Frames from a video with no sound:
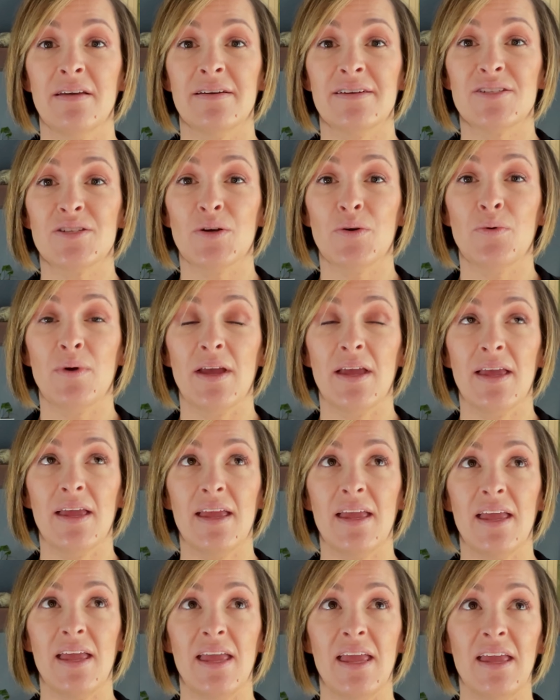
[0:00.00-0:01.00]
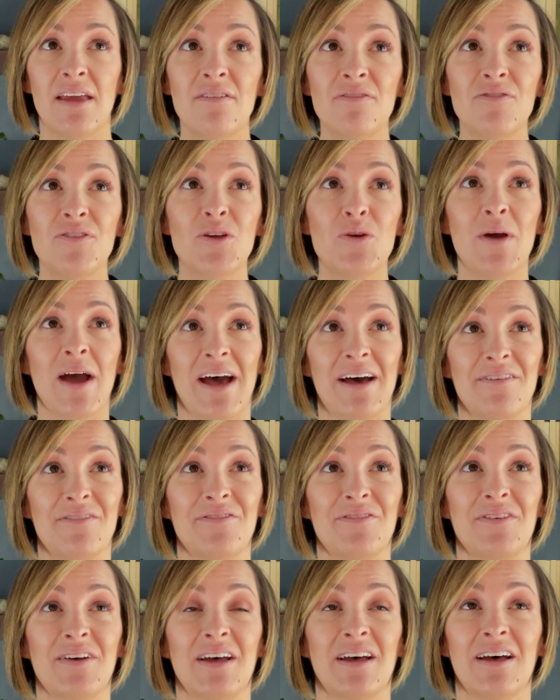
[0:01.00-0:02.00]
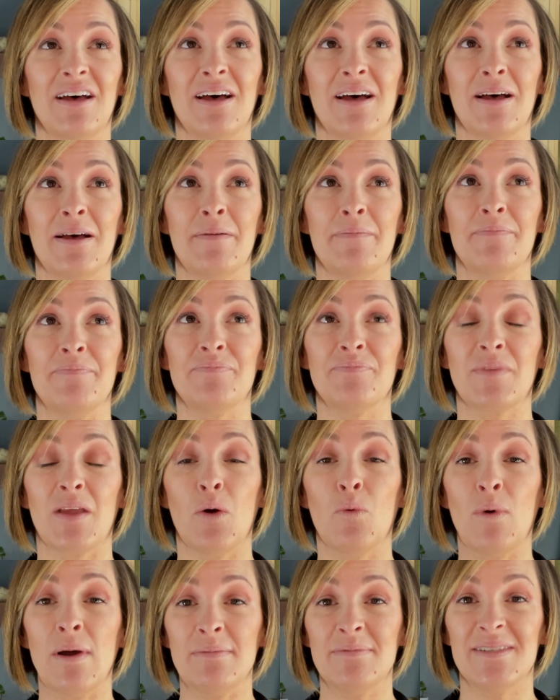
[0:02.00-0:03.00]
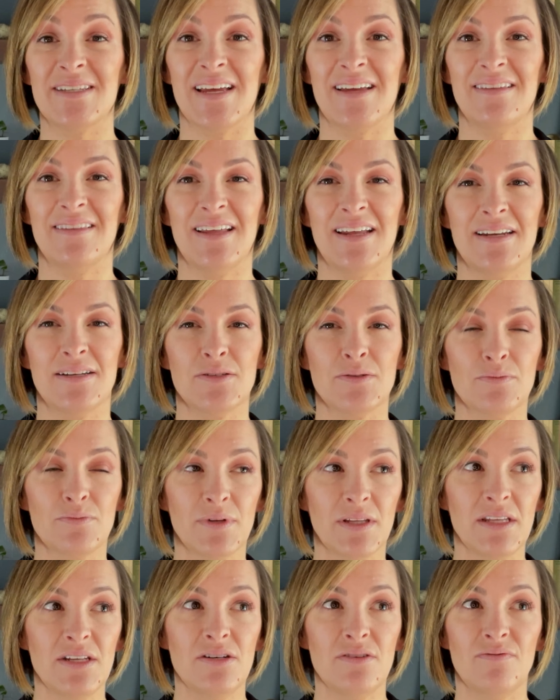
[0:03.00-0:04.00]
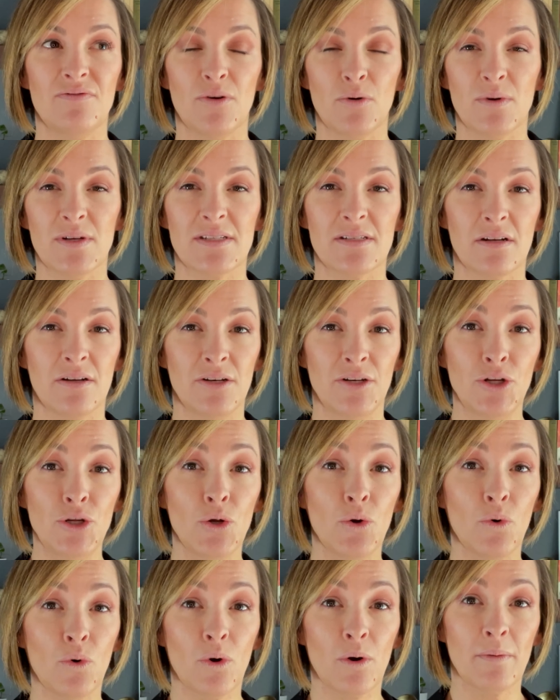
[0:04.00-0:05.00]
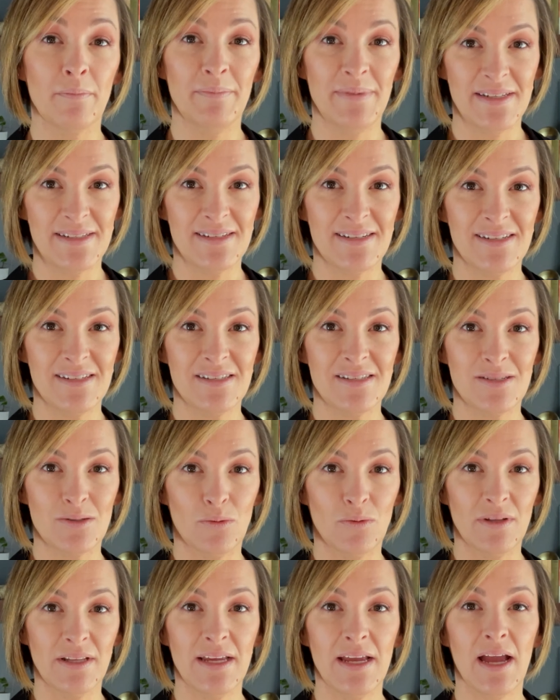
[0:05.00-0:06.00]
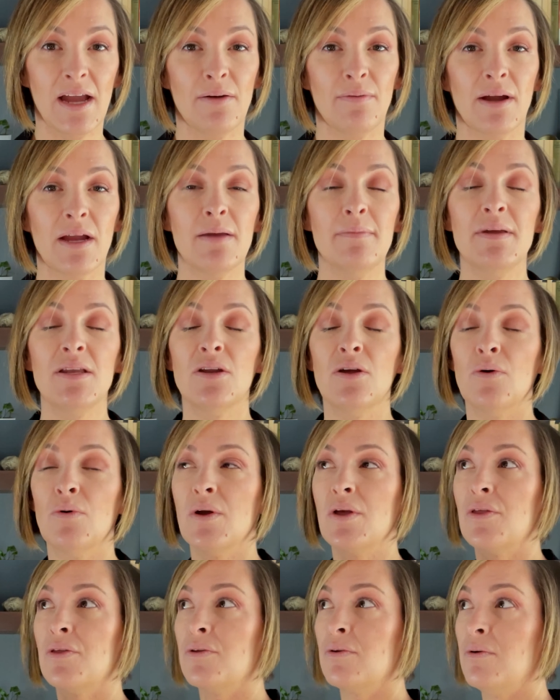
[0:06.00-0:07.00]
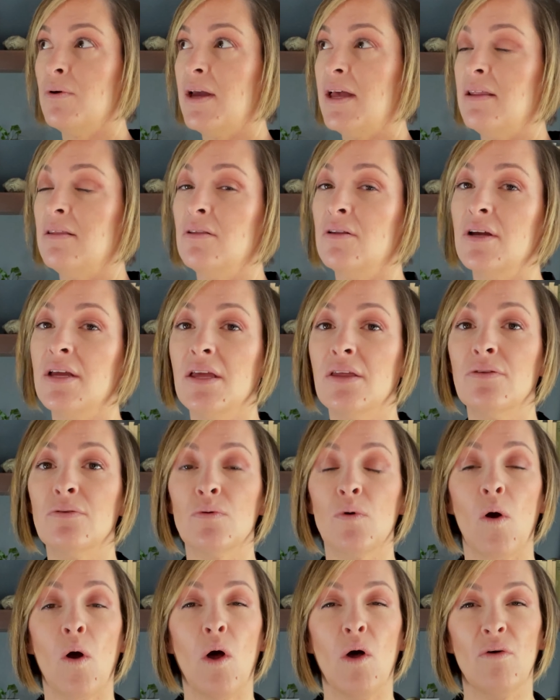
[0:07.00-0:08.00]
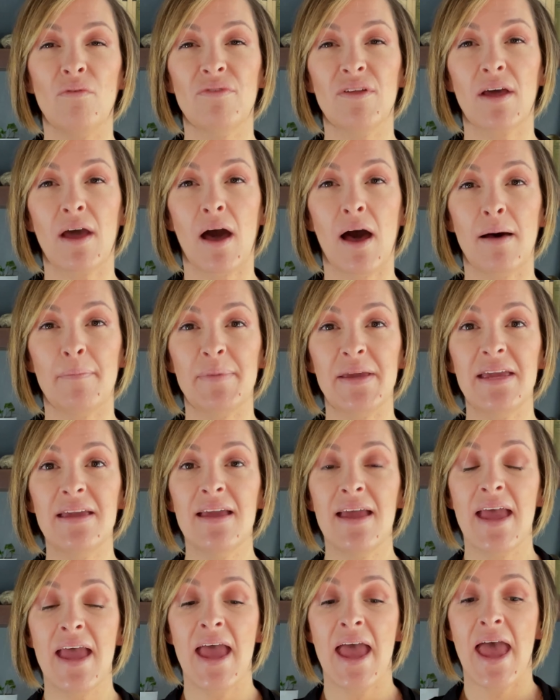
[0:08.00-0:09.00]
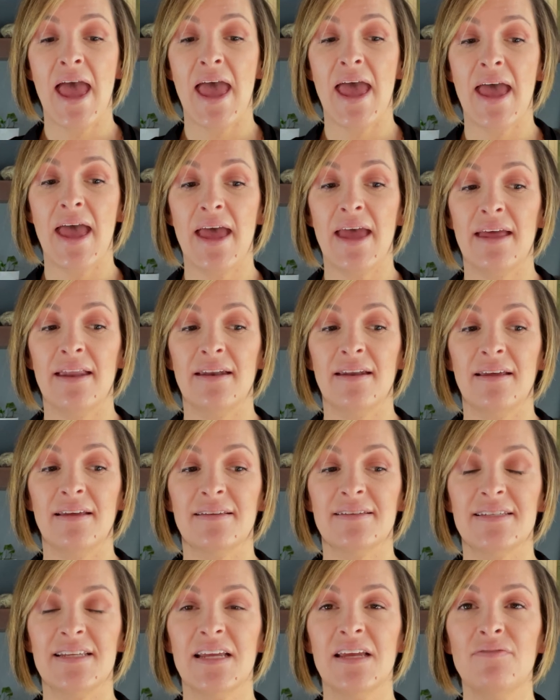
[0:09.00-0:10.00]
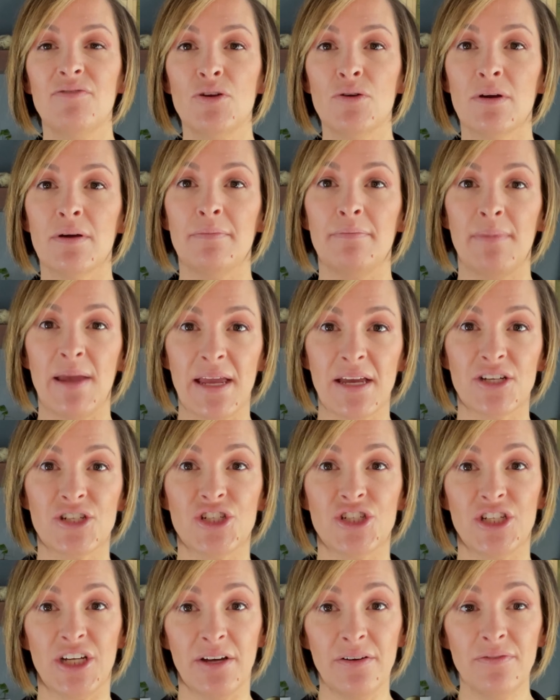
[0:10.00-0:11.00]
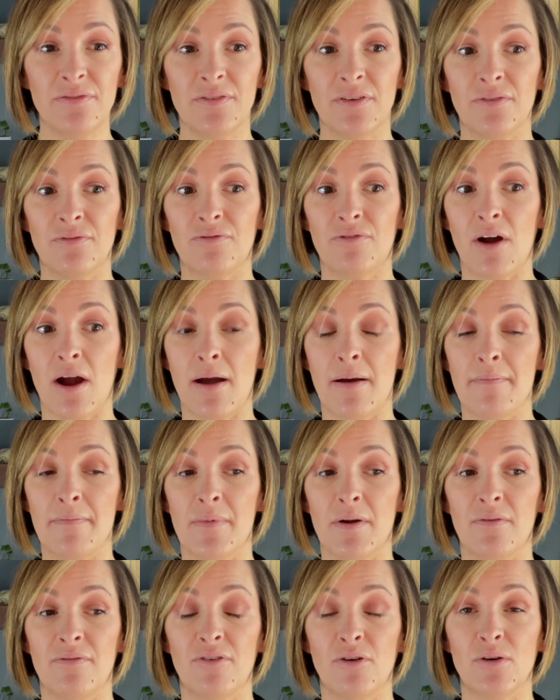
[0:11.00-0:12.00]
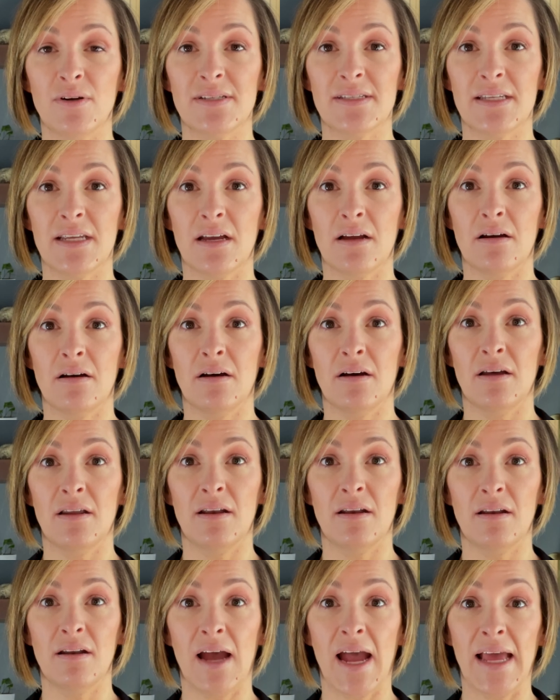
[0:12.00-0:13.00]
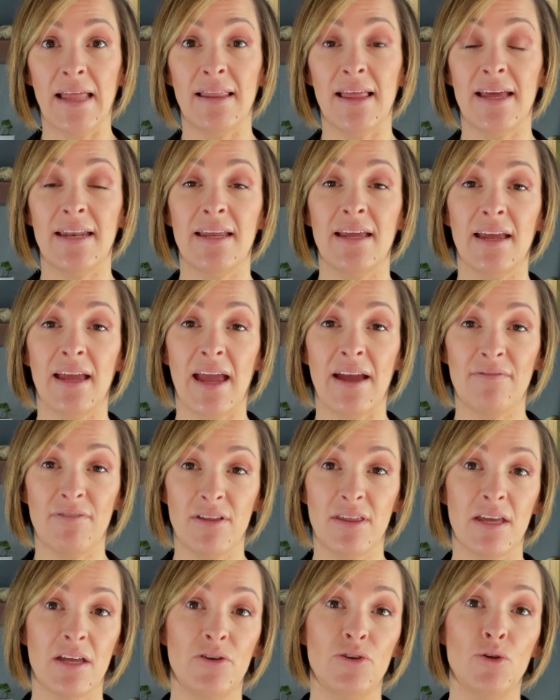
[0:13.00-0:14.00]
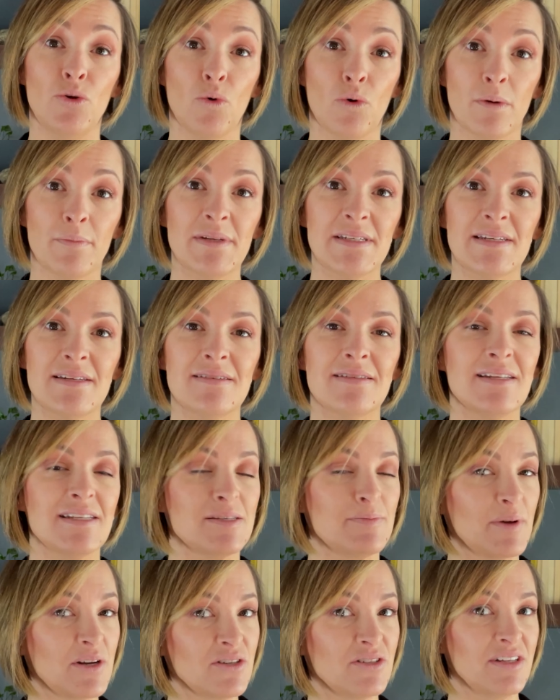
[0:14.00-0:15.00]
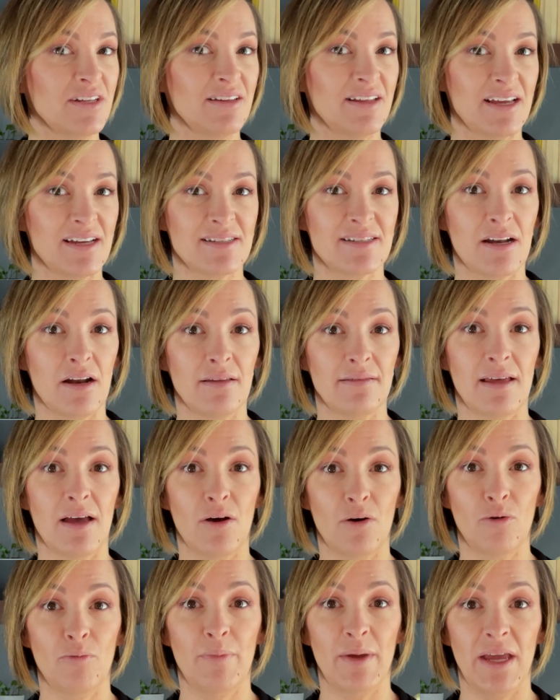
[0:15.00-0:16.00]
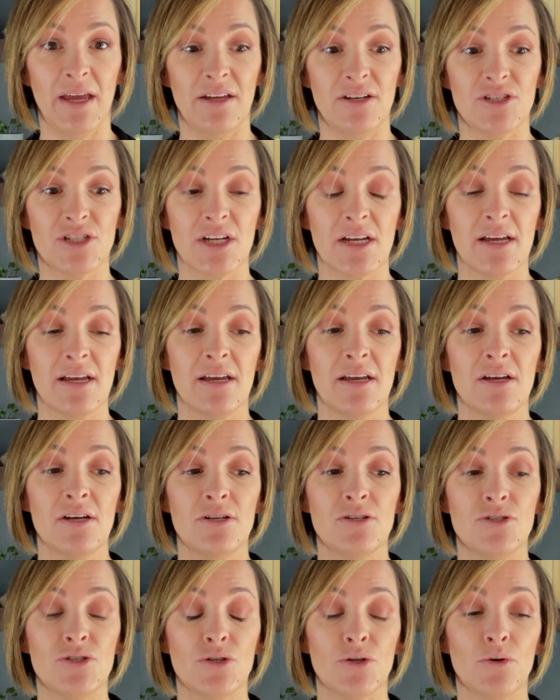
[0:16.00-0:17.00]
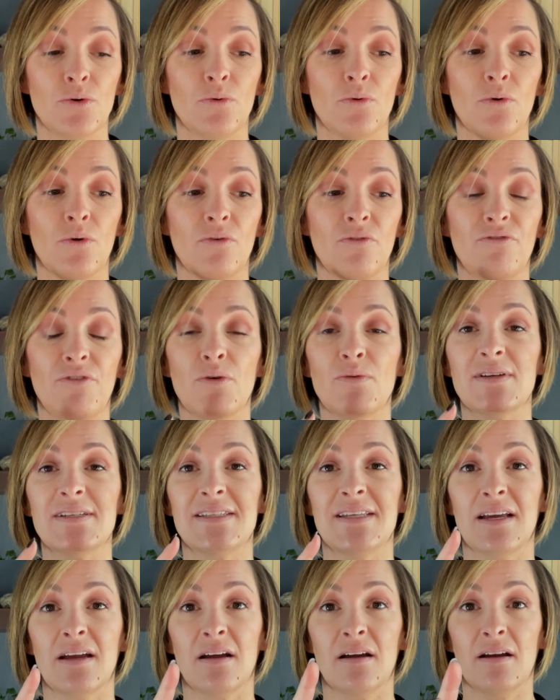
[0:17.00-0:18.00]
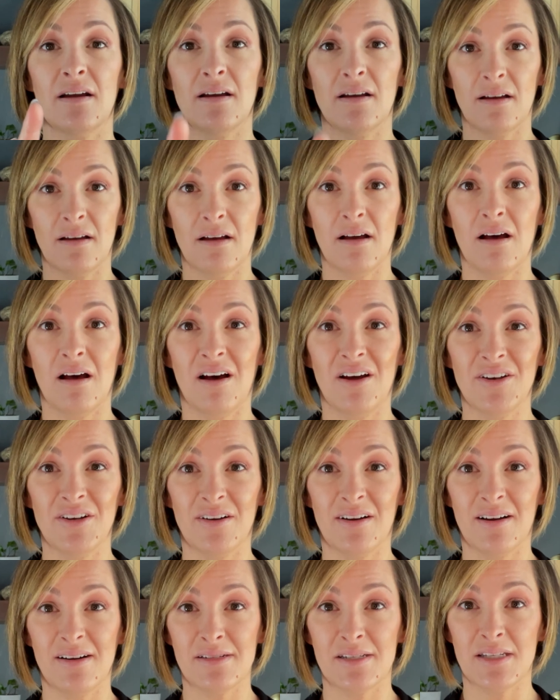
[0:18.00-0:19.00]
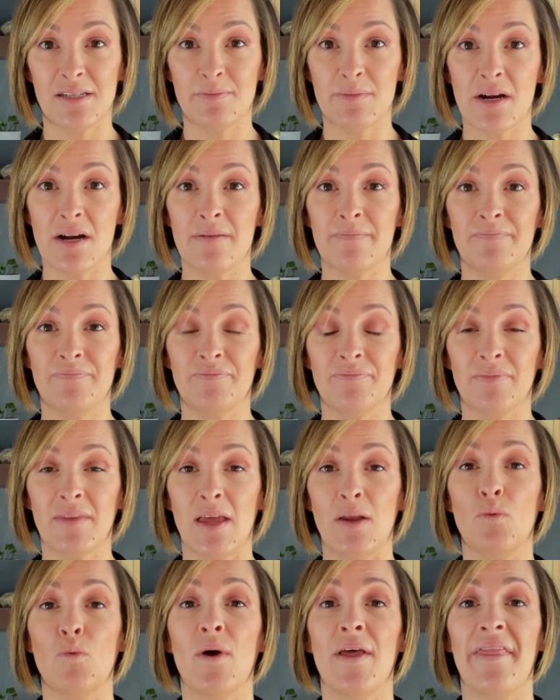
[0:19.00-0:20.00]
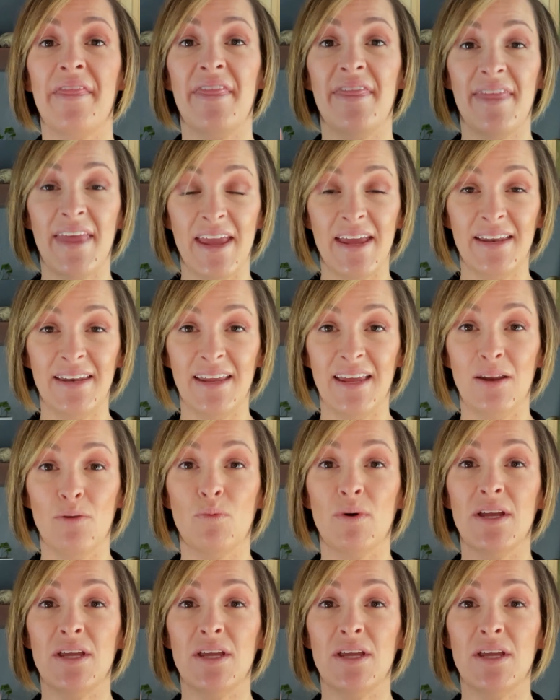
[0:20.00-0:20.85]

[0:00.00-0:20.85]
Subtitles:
So if you have a website that is really focused on your business solely, I recommend going through it and looking through all of the copy and seeing if you can make a shift from focusing on highlighting everything in your business, especially, like I said, on that homepage, to focusing on your customer and what they need,